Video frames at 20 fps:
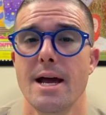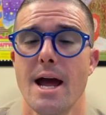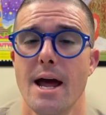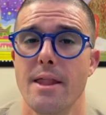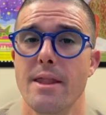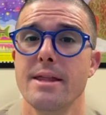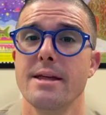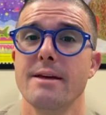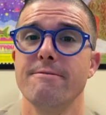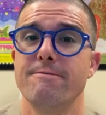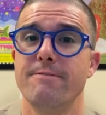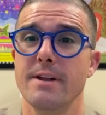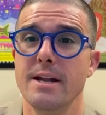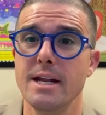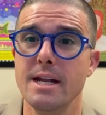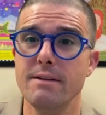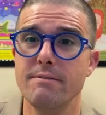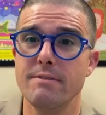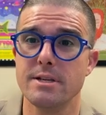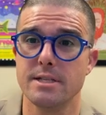And the
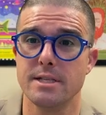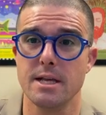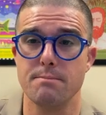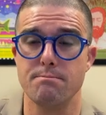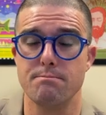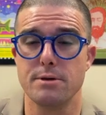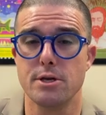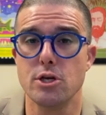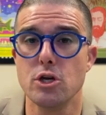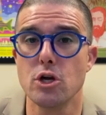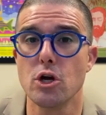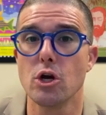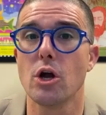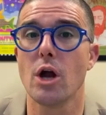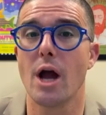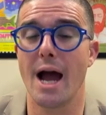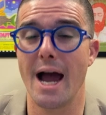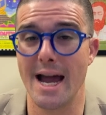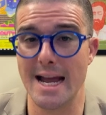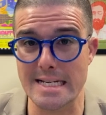infinitive is the
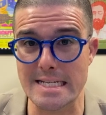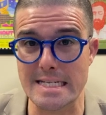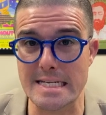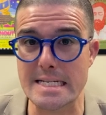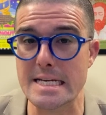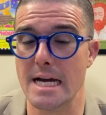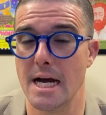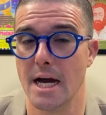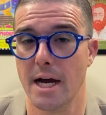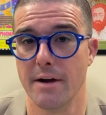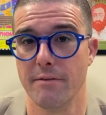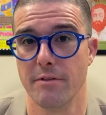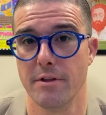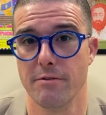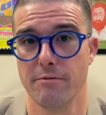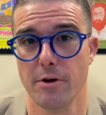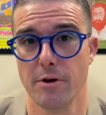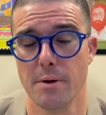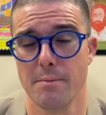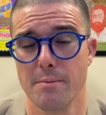pure idea of the
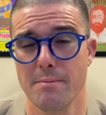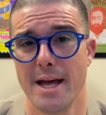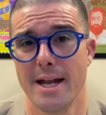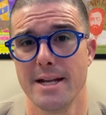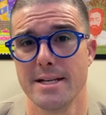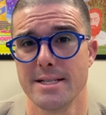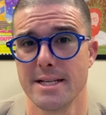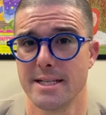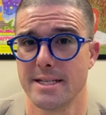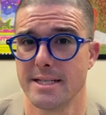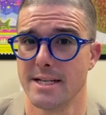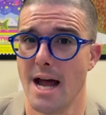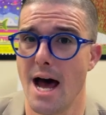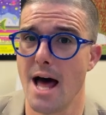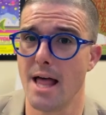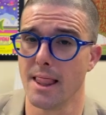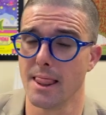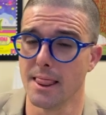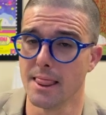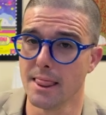verb. That is, it's
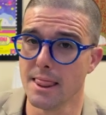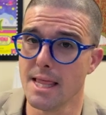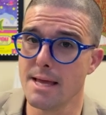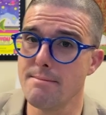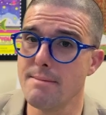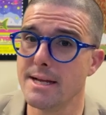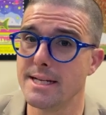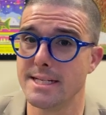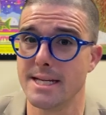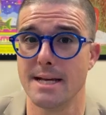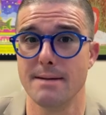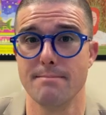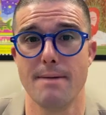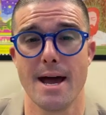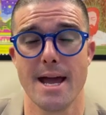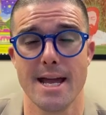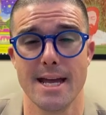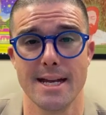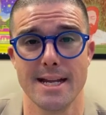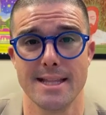not limited
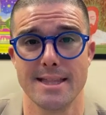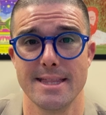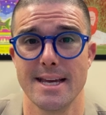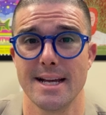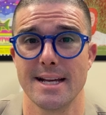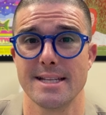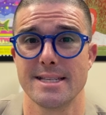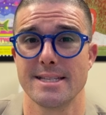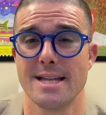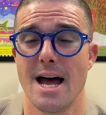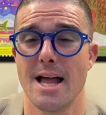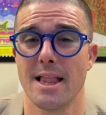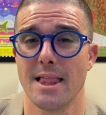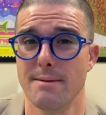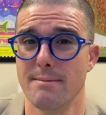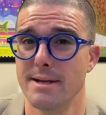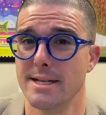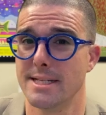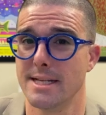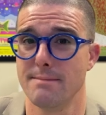by anything. It's not
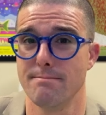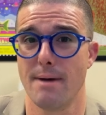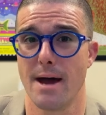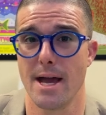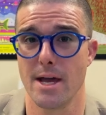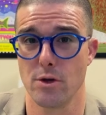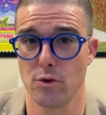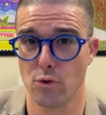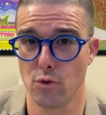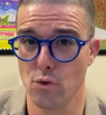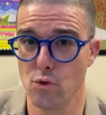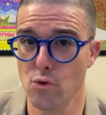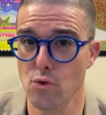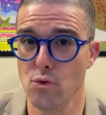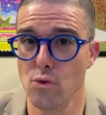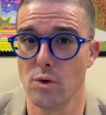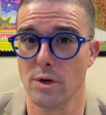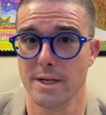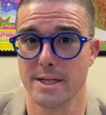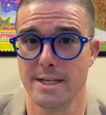limited by
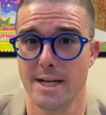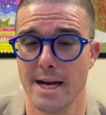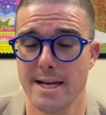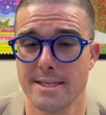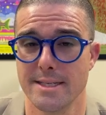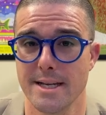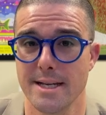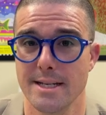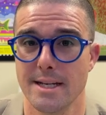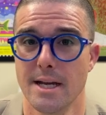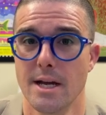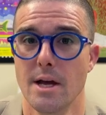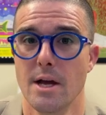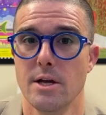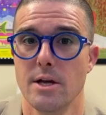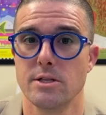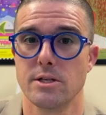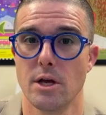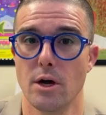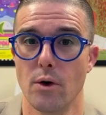who does it.
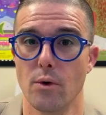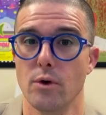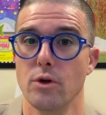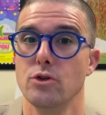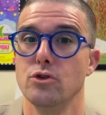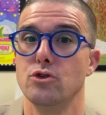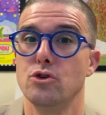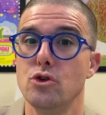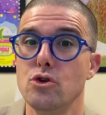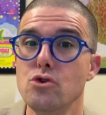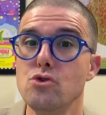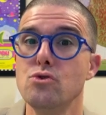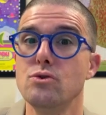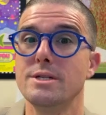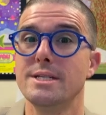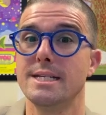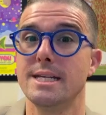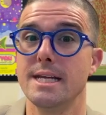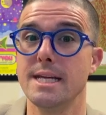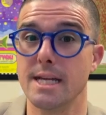So to
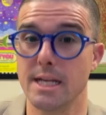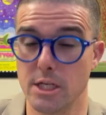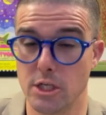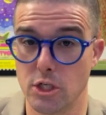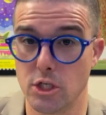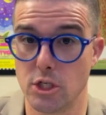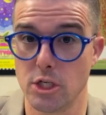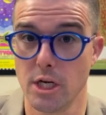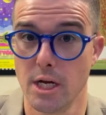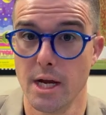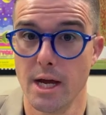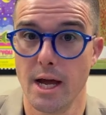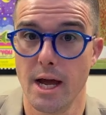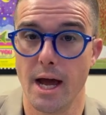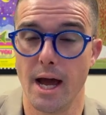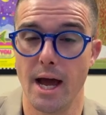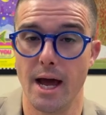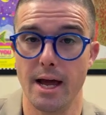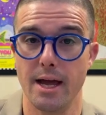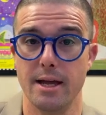teach,
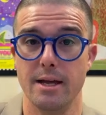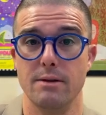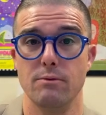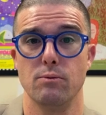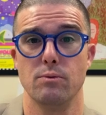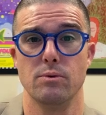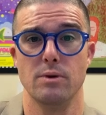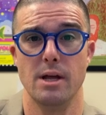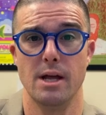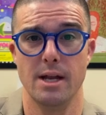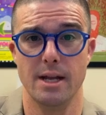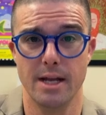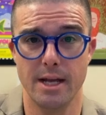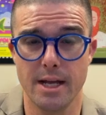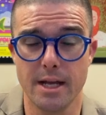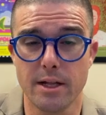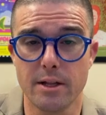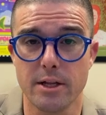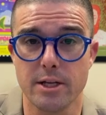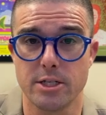in
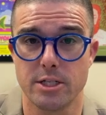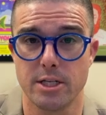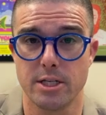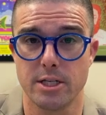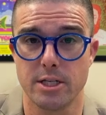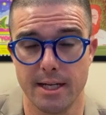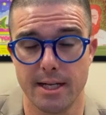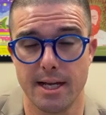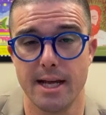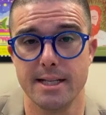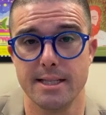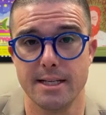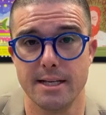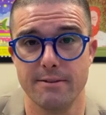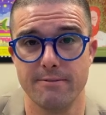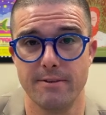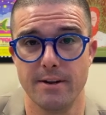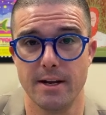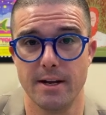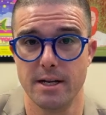English, to indicate the
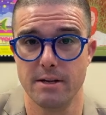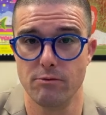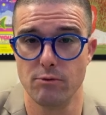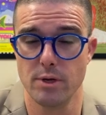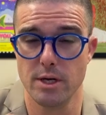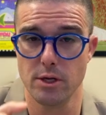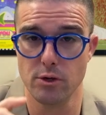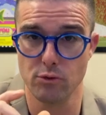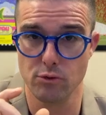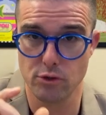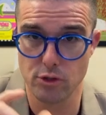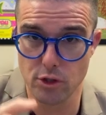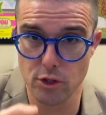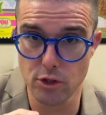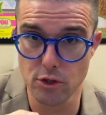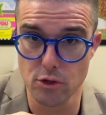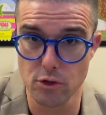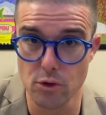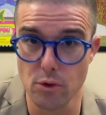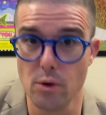infinitive, we do
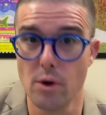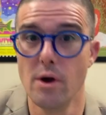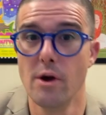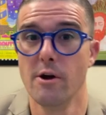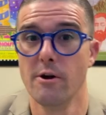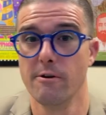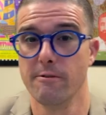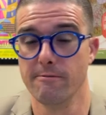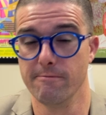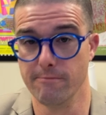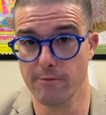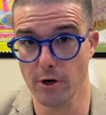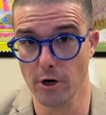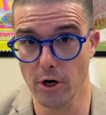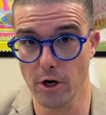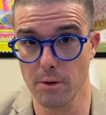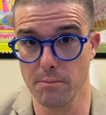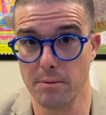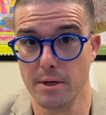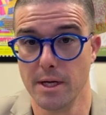to
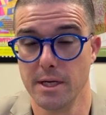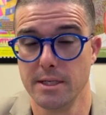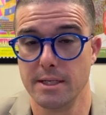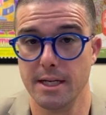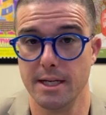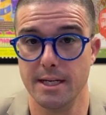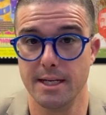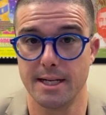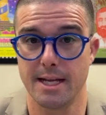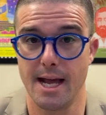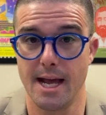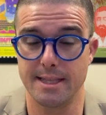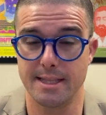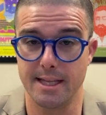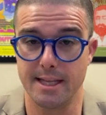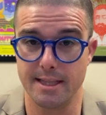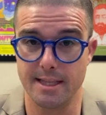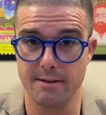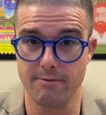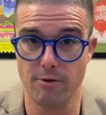verb to indicate
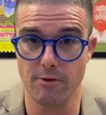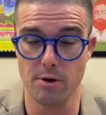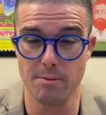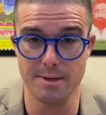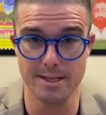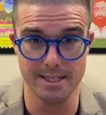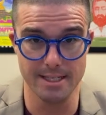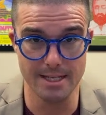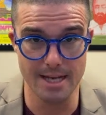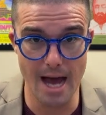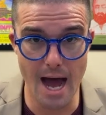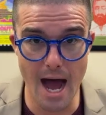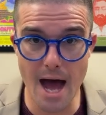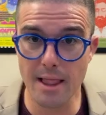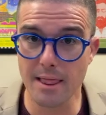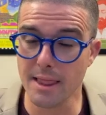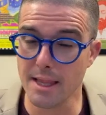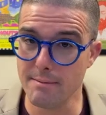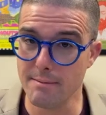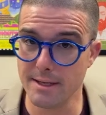that the verb is
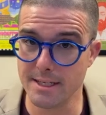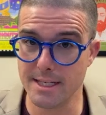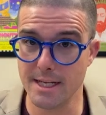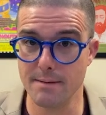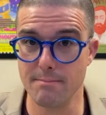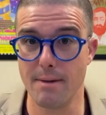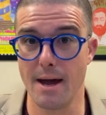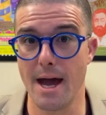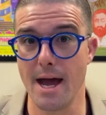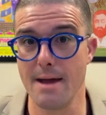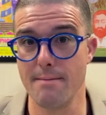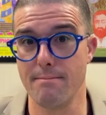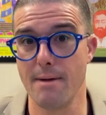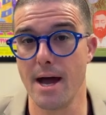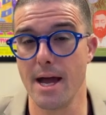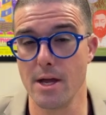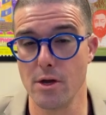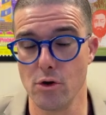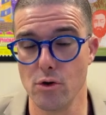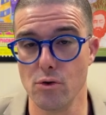not limited
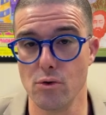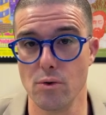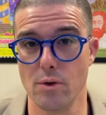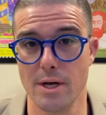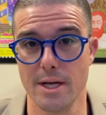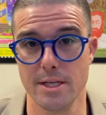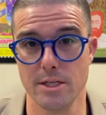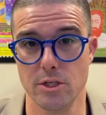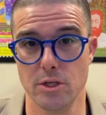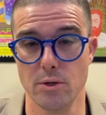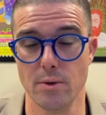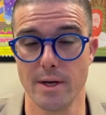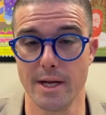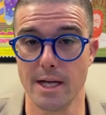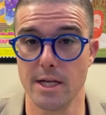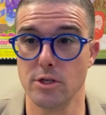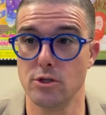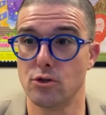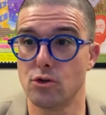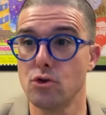by who is doing
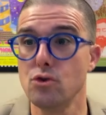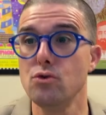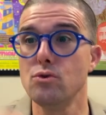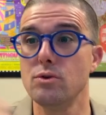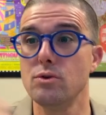it. To